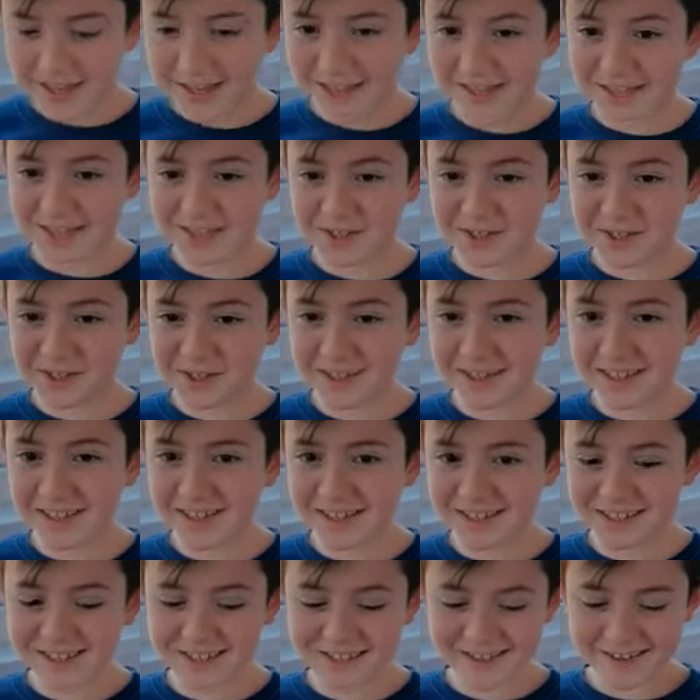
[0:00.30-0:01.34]

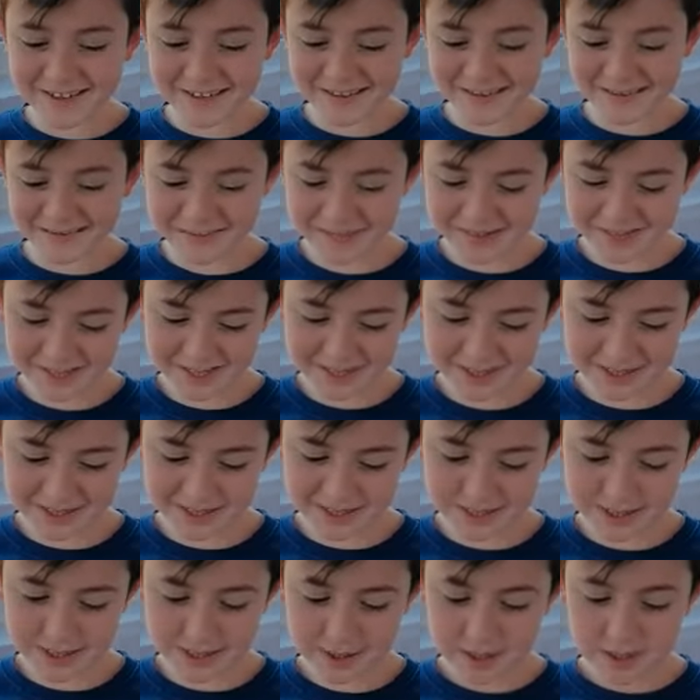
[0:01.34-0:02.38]
These jellyfish.
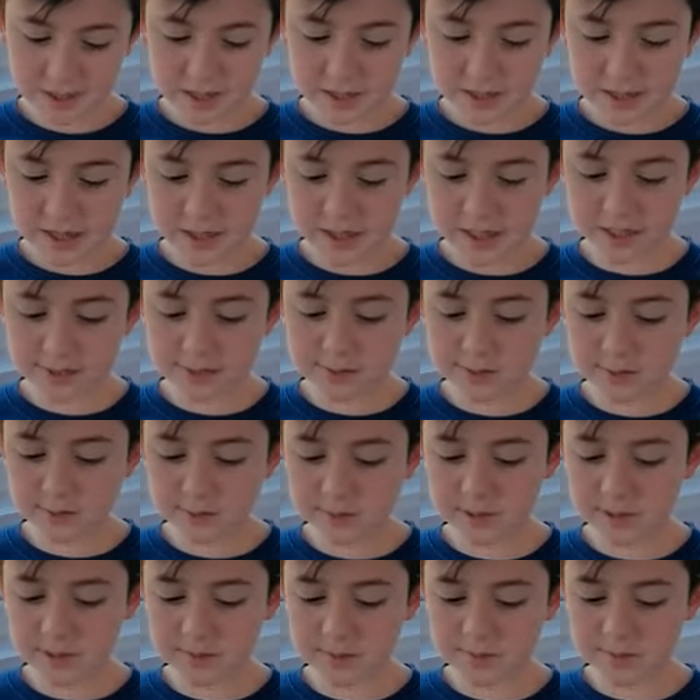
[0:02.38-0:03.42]
Nick, Sue
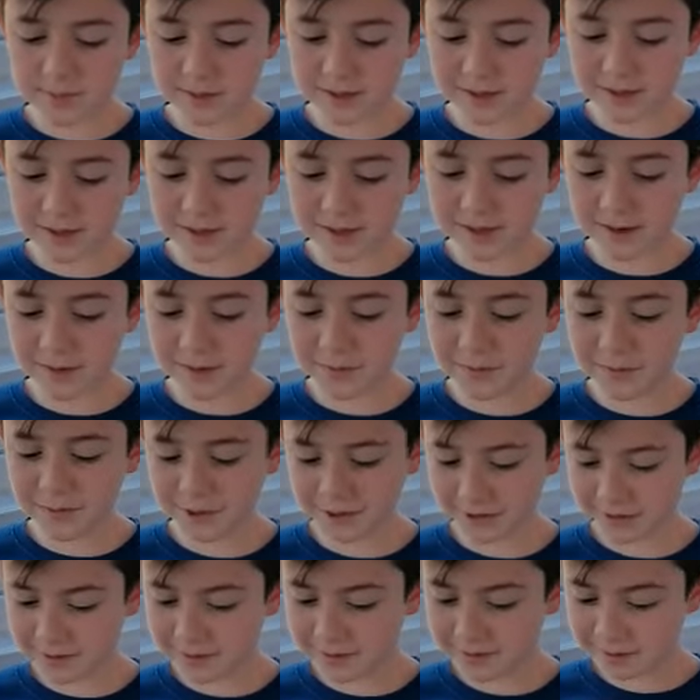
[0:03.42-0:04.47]
and Ben are
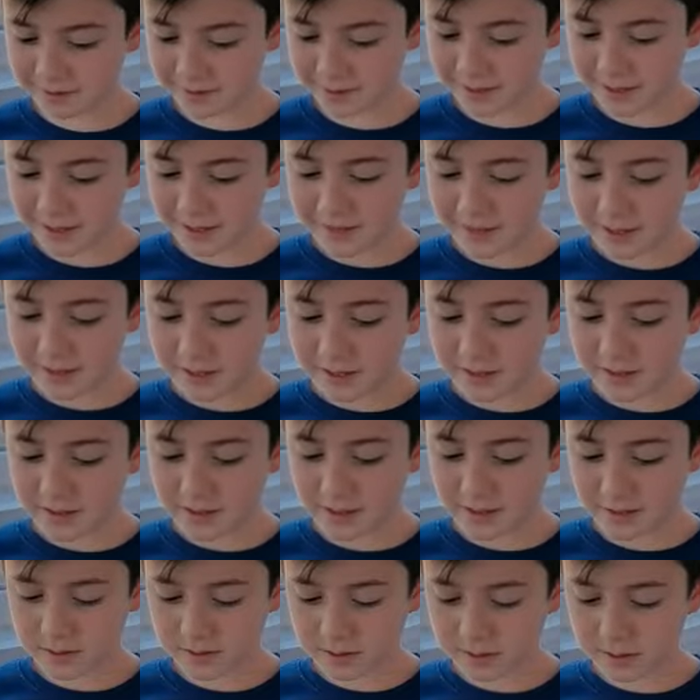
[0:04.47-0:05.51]
friends.
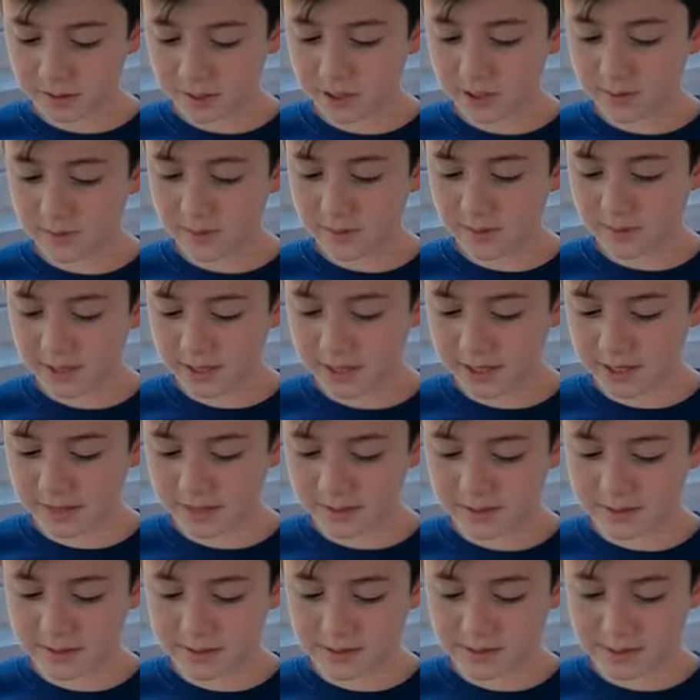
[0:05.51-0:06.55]
They're playing
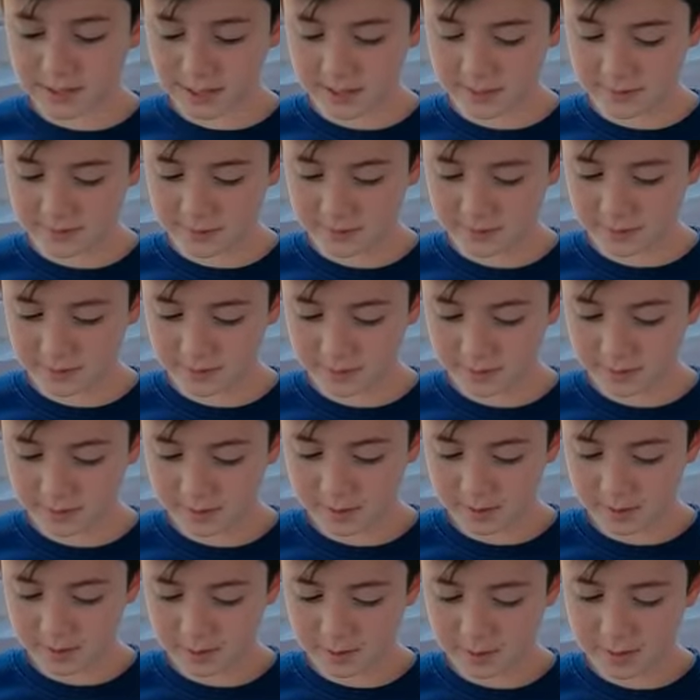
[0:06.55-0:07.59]
a game.
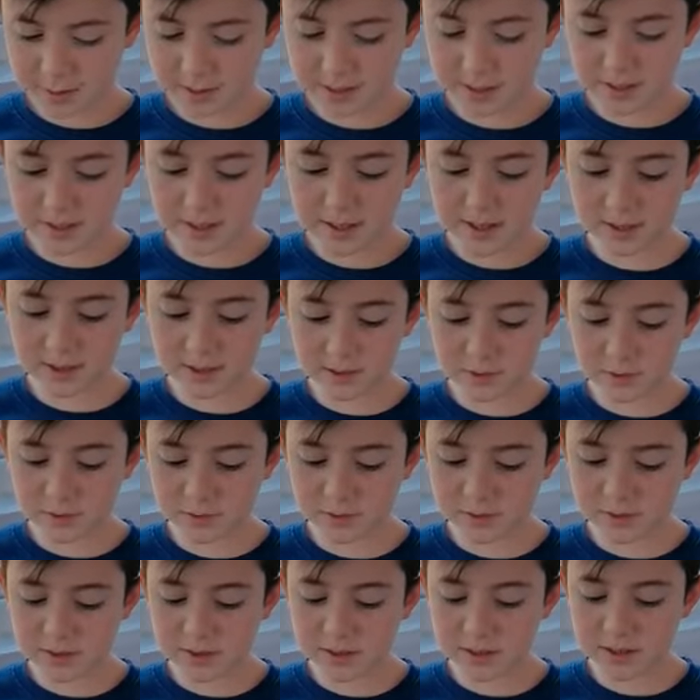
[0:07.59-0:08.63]
Nick is
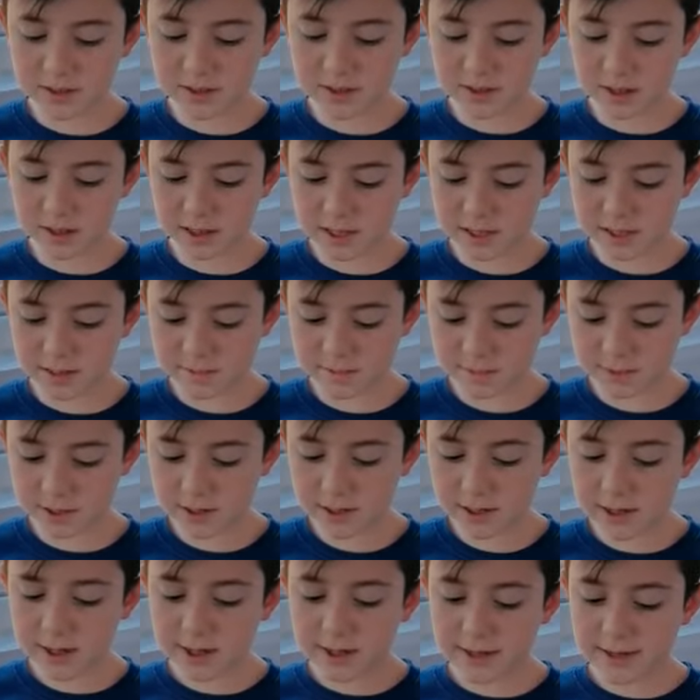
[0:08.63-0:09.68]
choosing an animal
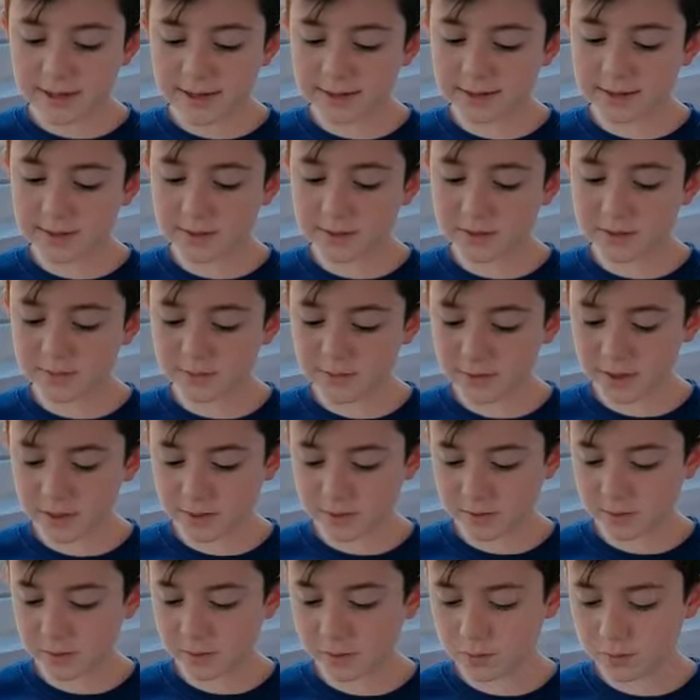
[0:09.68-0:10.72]
and his
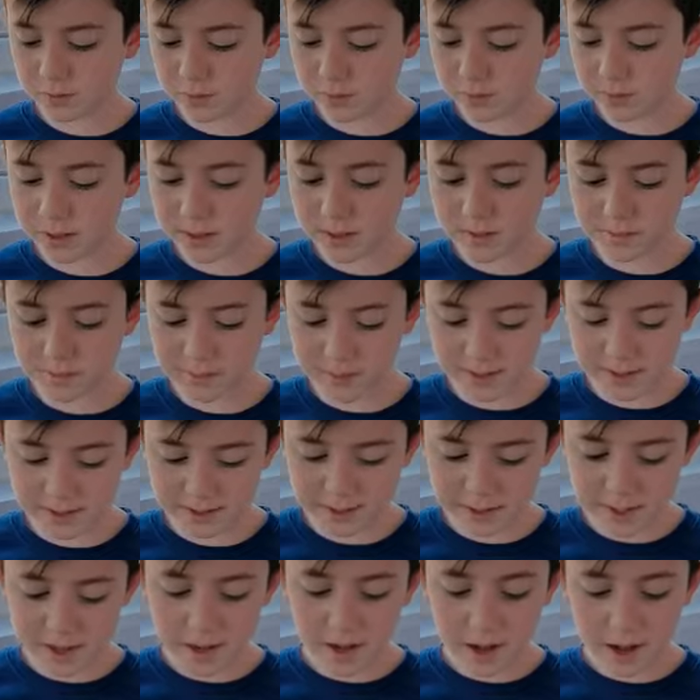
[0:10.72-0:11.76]
friends Sue and
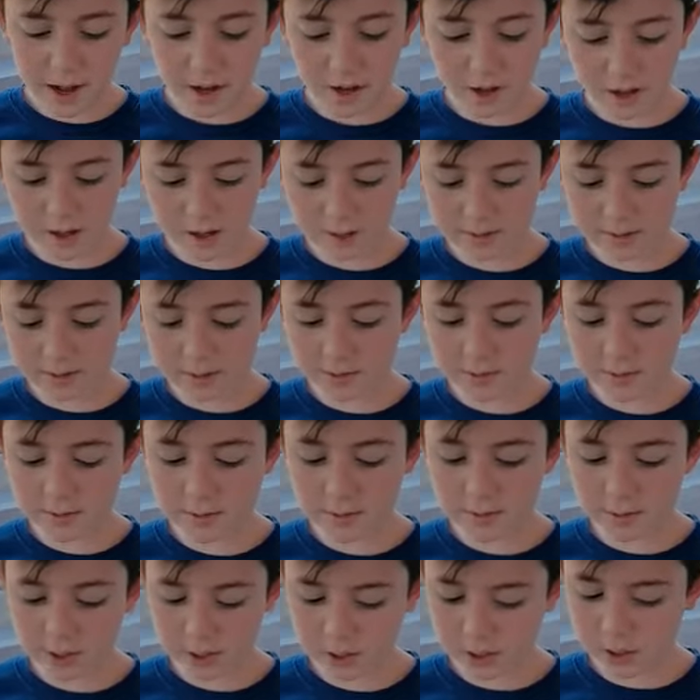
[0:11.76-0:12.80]
Ben are asking
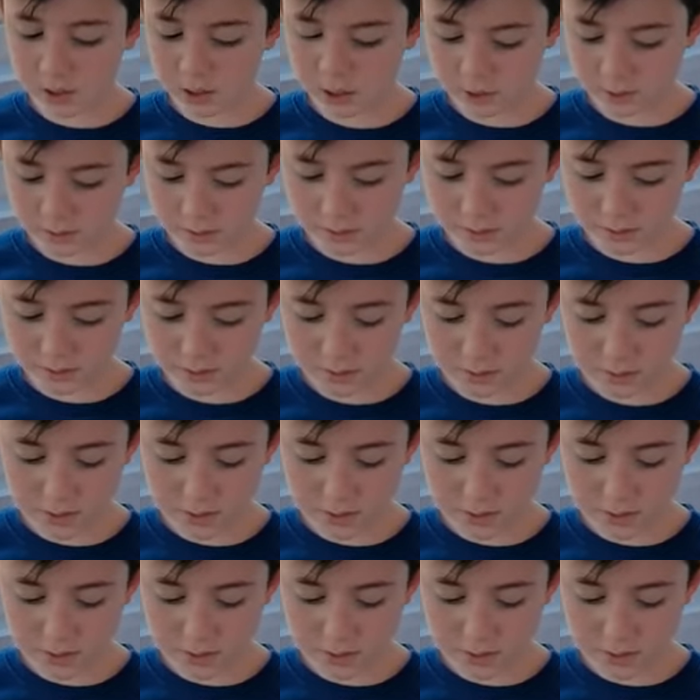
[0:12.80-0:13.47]
questions.